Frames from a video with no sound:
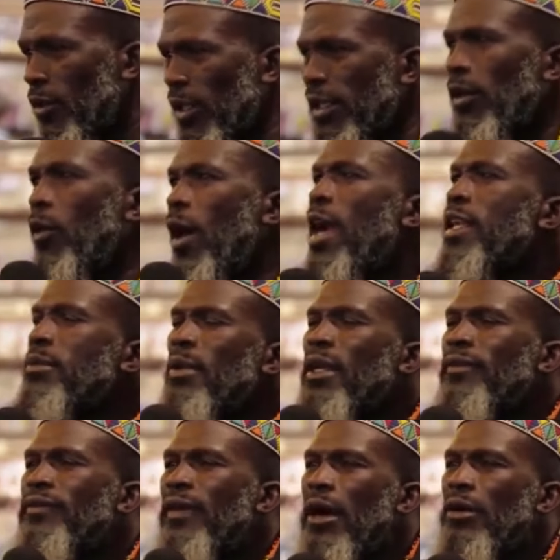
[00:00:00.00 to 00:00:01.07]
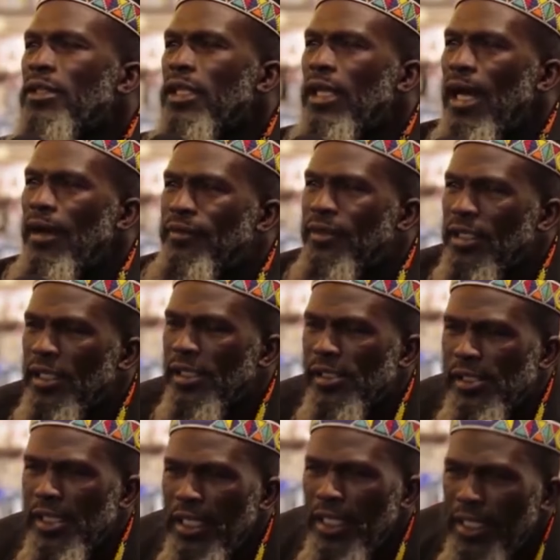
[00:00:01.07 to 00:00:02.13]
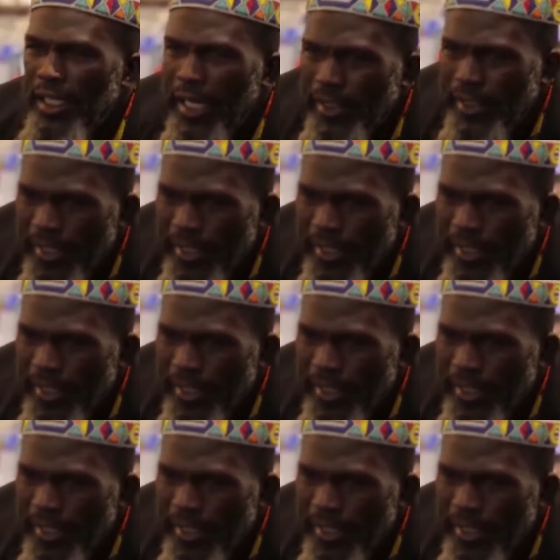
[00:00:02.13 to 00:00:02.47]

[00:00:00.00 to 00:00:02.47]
When the white men found an African kneeling